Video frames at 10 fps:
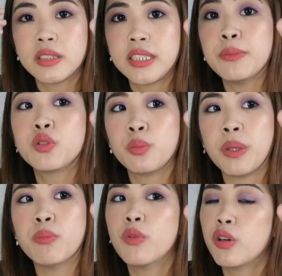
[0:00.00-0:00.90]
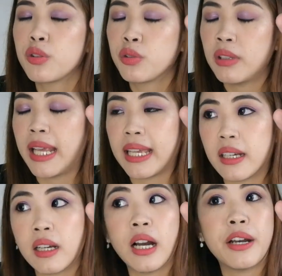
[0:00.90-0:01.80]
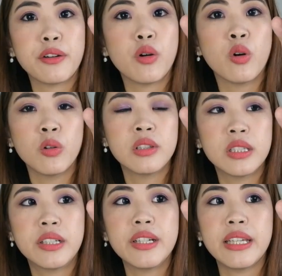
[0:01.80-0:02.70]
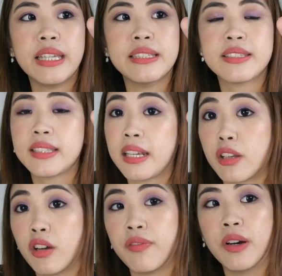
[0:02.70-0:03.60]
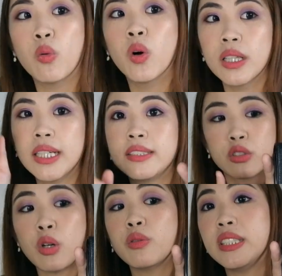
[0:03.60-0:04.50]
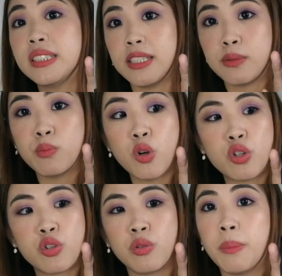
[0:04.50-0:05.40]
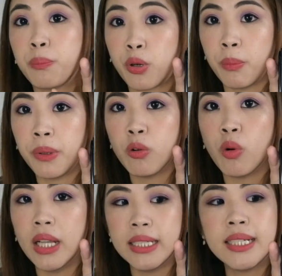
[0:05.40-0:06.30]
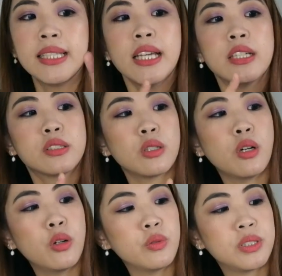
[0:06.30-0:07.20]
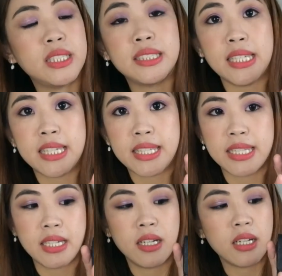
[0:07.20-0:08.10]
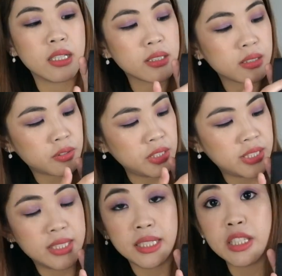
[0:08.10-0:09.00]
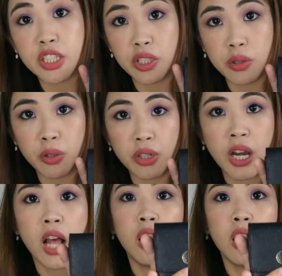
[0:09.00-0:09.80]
seems to be more to like a card holder instead of a wallet. So this is more to a proper wallet. So this is the Christian Dior